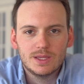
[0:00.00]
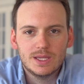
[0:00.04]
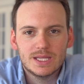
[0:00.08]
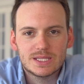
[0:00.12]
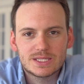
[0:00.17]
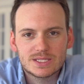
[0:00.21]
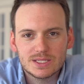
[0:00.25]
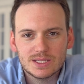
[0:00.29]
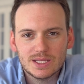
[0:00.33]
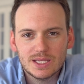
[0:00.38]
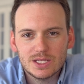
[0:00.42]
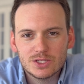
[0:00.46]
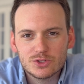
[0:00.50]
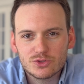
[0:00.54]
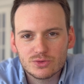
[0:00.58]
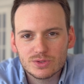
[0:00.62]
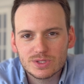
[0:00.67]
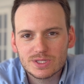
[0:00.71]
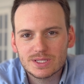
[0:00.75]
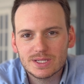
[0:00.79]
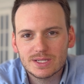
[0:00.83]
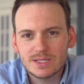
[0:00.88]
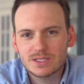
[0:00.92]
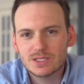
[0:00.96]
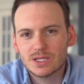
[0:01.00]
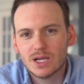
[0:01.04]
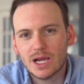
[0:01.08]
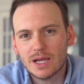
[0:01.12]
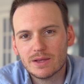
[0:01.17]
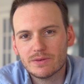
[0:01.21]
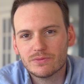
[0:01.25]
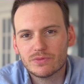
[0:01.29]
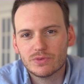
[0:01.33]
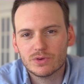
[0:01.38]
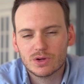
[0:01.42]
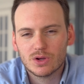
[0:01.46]
It's an interesting
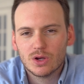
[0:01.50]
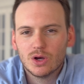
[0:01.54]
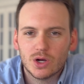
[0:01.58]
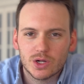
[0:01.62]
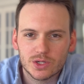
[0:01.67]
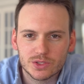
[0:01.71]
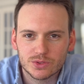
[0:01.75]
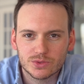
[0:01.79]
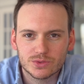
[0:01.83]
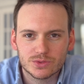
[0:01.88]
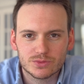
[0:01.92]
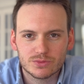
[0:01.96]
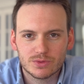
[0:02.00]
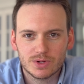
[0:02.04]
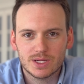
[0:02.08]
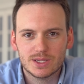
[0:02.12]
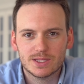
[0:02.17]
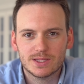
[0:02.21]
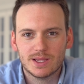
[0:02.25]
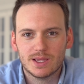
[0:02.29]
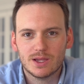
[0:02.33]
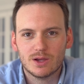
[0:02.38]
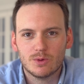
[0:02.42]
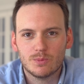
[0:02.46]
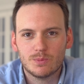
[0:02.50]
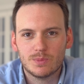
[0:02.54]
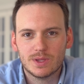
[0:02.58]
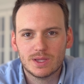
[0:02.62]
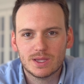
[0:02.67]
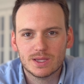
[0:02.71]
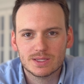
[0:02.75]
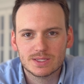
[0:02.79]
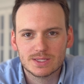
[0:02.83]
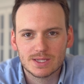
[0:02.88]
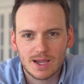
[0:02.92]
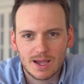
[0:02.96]
time for condos right now
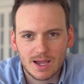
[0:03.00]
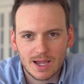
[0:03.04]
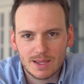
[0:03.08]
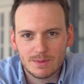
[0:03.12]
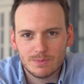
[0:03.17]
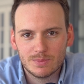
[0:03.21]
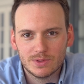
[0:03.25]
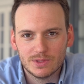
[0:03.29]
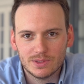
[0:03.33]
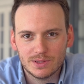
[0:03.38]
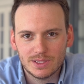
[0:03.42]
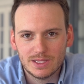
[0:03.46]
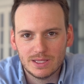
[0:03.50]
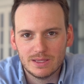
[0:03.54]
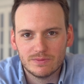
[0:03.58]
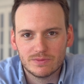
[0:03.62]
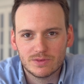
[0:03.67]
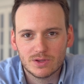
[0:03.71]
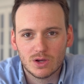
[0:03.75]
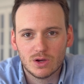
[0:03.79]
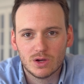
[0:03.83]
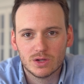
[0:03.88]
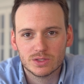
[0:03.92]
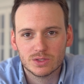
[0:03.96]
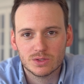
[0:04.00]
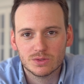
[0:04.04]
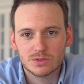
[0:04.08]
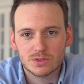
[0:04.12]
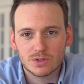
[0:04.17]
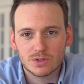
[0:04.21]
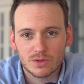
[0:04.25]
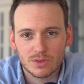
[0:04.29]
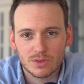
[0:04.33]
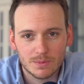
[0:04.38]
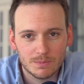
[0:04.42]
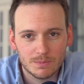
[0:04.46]
because I believe
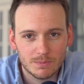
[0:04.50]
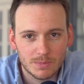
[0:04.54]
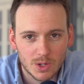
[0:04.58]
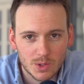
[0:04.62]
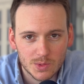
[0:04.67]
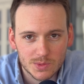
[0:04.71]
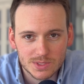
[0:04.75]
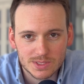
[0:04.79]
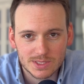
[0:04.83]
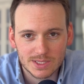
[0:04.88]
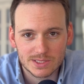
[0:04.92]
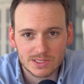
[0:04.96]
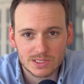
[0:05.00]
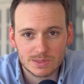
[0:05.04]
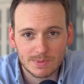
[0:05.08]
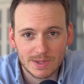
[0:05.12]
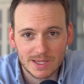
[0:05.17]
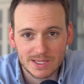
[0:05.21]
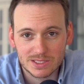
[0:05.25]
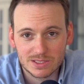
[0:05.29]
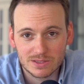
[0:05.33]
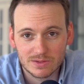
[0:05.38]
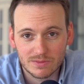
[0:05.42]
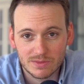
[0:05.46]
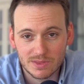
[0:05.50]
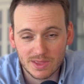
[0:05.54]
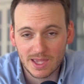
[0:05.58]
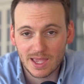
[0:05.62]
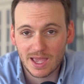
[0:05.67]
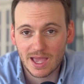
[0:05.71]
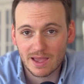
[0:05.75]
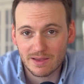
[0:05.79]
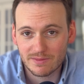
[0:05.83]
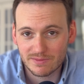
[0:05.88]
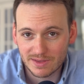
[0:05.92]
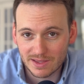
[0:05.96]
condos are the most expensive they
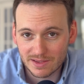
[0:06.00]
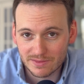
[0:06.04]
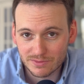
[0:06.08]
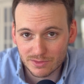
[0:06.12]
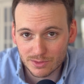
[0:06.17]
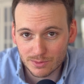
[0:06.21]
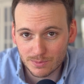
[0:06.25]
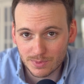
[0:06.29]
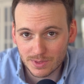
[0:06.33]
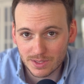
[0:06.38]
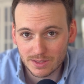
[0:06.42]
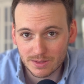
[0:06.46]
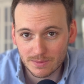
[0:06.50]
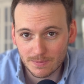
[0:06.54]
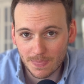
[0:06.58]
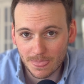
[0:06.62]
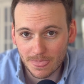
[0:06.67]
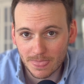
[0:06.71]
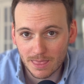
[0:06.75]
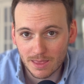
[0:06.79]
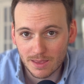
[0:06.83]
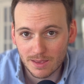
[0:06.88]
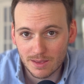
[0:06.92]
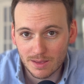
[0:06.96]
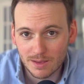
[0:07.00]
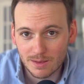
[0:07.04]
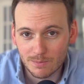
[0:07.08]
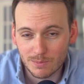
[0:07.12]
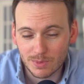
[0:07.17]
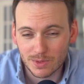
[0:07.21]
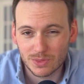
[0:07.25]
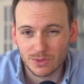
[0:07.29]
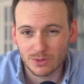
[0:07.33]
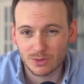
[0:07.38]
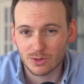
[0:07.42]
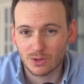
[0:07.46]
have ever been,
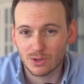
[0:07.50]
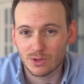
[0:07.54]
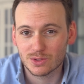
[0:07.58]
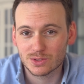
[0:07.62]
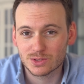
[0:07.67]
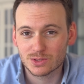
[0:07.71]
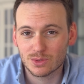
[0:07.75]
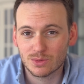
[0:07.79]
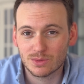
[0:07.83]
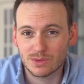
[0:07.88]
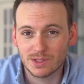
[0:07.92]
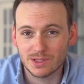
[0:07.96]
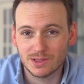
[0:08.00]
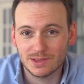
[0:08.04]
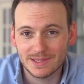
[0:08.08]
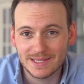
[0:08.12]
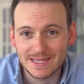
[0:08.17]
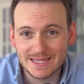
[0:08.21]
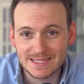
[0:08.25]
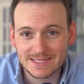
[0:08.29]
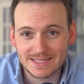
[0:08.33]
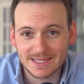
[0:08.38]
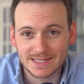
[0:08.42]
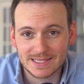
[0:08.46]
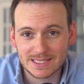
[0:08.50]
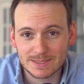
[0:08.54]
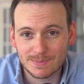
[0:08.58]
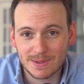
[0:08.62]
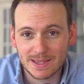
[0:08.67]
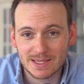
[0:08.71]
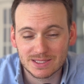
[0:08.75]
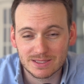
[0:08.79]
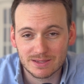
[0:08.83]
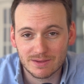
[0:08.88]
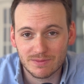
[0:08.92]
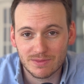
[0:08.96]
but they're also the least
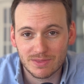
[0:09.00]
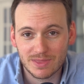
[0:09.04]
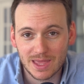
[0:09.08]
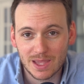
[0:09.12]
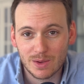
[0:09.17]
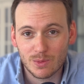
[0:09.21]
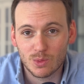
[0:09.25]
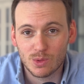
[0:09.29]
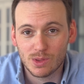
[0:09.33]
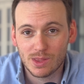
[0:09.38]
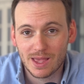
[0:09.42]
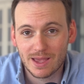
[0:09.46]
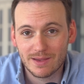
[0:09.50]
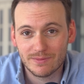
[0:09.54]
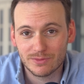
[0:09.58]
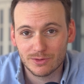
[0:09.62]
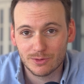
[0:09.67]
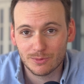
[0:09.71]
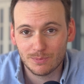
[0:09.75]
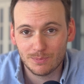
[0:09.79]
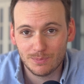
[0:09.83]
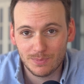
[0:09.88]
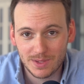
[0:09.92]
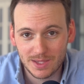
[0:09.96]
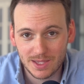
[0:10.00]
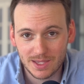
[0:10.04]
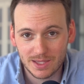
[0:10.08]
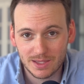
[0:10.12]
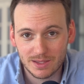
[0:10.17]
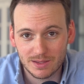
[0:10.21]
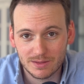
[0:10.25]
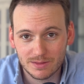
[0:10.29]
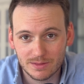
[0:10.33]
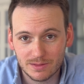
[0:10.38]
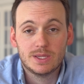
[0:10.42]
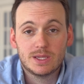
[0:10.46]
expensive they will ever
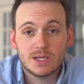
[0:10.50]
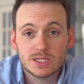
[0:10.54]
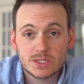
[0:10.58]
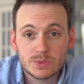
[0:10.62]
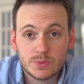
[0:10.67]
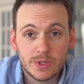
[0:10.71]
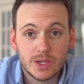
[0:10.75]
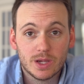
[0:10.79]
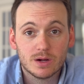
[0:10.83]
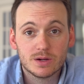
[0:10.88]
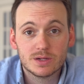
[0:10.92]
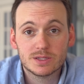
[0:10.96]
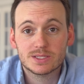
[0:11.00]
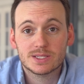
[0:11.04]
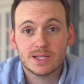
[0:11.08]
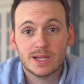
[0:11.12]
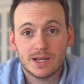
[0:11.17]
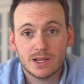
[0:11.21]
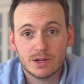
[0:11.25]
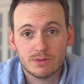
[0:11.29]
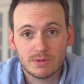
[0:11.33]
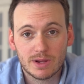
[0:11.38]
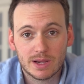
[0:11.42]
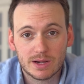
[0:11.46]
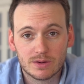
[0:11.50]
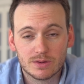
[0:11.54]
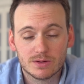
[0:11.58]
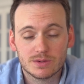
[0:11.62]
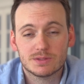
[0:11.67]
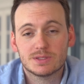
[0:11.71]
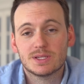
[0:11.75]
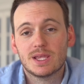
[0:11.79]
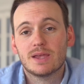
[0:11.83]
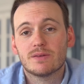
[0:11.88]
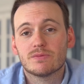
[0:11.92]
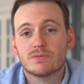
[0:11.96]
be. Because we are setting
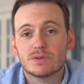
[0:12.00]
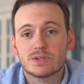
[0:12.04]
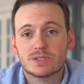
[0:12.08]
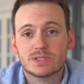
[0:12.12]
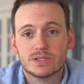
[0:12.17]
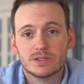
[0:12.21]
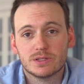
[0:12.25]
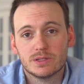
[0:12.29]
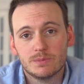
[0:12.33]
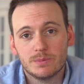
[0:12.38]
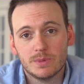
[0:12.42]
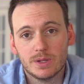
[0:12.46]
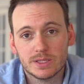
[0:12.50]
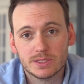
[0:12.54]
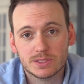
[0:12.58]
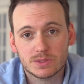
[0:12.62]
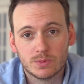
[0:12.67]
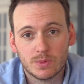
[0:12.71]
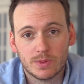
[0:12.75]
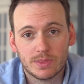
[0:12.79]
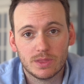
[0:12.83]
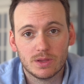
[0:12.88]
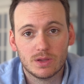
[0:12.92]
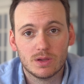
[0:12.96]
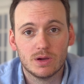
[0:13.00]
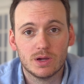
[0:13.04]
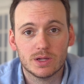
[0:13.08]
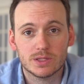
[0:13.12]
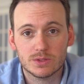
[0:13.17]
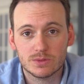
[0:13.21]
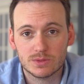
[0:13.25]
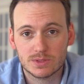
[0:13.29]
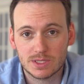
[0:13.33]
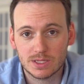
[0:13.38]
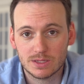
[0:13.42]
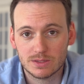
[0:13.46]
records every single month with the
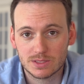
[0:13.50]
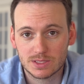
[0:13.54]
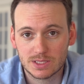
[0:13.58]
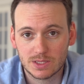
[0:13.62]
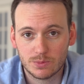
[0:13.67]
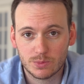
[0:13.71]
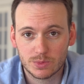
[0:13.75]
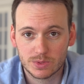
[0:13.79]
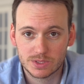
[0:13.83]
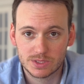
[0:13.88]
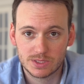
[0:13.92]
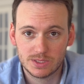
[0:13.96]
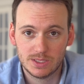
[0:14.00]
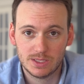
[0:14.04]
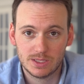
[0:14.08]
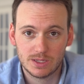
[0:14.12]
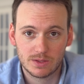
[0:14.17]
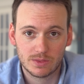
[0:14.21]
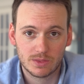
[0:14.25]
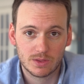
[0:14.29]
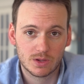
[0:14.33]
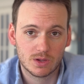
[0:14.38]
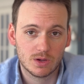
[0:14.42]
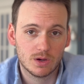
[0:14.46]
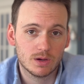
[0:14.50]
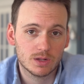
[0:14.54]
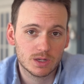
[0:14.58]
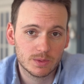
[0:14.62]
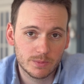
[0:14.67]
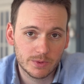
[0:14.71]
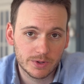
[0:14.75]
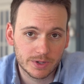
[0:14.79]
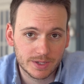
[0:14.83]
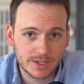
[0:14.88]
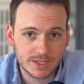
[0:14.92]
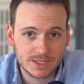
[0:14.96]
condo sales that we're seeing, and the condo
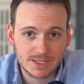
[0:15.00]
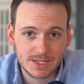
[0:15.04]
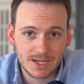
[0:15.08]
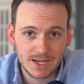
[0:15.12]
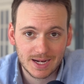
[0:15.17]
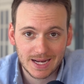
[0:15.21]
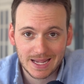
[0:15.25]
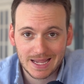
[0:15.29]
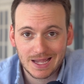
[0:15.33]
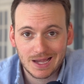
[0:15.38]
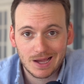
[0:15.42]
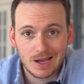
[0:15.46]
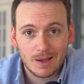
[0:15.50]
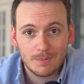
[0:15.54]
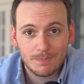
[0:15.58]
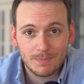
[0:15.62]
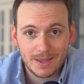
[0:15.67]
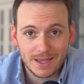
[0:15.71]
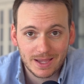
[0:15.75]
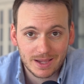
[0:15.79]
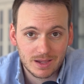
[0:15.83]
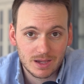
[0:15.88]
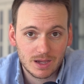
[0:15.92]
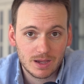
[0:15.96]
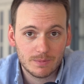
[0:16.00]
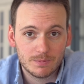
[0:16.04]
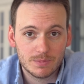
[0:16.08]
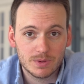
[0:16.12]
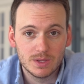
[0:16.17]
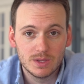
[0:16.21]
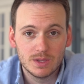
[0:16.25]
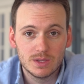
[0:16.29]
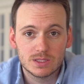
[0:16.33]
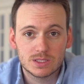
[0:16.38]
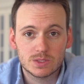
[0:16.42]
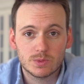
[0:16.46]
market is kind of caught back up
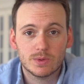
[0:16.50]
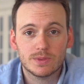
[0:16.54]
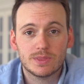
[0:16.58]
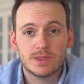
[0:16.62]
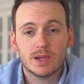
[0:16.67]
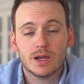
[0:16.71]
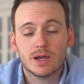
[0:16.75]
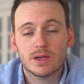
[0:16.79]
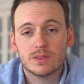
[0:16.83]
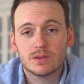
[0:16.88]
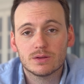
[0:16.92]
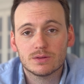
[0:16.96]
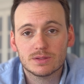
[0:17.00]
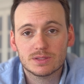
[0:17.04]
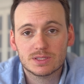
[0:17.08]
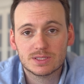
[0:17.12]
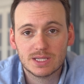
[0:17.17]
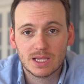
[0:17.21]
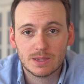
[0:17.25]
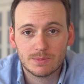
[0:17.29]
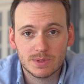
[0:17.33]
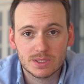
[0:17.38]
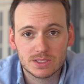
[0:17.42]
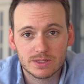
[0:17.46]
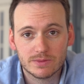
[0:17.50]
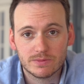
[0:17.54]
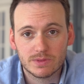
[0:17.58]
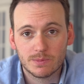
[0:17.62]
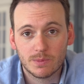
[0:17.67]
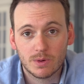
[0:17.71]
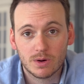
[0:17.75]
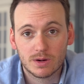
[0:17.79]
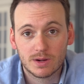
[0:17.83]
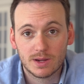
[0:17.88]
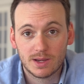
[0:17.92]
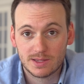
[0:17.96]
to what the other segments of the
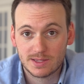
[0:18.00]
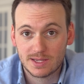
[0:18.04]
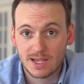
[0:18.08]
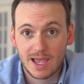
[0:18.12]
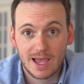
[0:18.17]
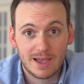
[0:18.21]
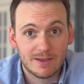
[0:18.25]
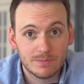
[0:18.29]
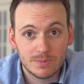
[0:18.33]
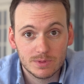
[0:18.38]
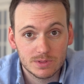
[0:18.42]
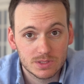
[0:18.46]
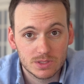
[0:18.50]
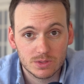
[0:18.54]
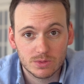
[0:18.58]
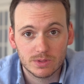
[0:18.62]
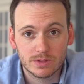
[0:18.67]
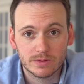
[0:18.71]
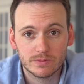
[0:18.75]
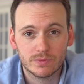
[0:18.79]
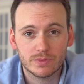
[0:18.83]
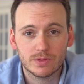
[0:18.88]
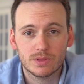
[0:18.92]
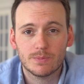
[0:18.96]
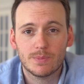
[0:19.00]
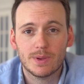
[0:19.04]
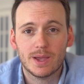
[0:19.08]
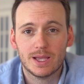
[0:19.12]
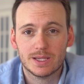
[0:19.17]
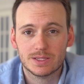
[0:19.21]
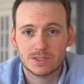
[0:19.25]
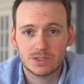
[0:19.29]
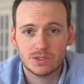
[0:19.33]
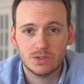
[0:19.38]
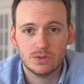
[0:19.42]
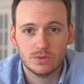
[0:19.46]
markets have been doing for the
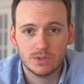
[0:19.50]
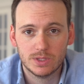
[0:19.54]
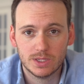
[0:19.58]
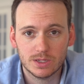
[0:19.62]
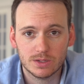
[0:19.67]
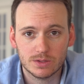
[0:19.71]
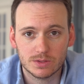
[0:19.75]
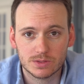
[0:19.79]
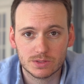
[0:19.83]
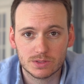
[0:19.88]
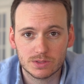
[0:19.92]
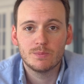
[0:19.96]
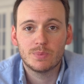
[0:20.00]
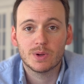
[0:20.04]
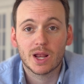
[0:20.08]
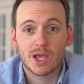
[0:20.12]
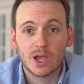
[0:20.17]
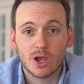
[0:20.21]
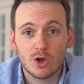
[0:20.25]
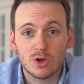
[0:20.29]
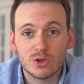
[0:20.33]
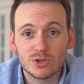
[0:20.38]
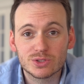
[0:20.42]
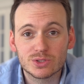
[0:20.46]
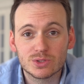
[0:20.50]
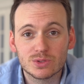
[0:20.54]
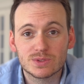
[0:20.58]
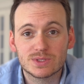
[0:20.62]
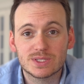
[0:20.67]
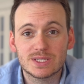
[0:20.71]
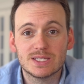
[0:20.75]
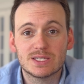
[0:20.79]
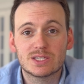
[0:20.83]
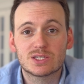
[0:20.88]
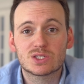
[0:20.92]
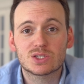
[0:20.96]
past 2 years. But I also
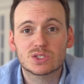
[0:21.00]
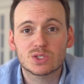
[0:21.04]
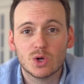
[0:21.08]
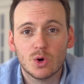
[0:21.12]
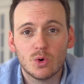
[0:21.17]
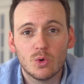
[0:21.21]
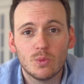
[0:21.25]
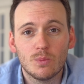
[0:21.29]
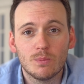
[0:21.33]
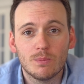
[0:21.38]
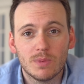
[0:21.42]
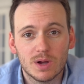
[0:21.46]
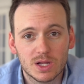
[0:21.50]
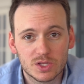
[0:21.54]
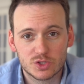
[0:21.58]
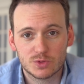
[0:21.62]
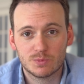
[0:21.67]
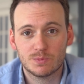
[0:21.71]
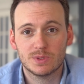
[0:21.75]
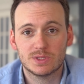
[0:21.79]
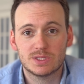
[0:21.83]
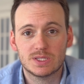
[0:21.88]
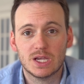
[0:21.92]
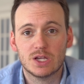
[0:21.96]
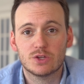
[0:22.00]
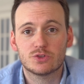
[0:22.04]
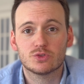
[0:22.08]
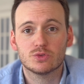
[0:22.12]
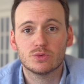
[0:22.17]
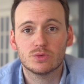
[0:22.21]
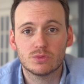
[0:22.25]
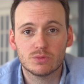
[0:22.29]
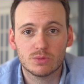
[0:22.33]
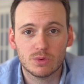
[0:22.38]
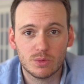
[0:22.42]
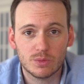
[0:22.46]
see so much potential
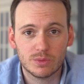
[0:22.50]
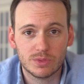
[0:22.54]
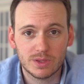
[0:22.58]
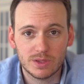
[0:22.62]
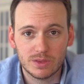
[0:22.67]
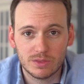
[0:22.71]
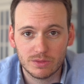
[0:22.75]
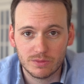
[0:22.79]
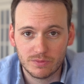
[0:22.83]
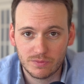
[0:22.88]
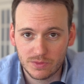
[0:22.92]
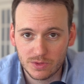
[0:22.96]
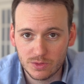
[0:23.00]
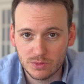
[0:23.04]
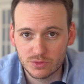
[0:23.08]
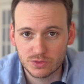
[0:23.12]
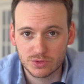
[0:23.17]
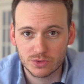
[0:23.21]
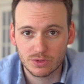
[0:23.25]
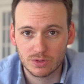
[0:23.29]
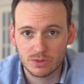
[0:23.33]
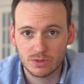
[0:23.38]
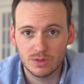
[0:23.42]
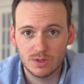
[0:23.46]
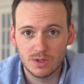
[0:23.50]
growth in the future.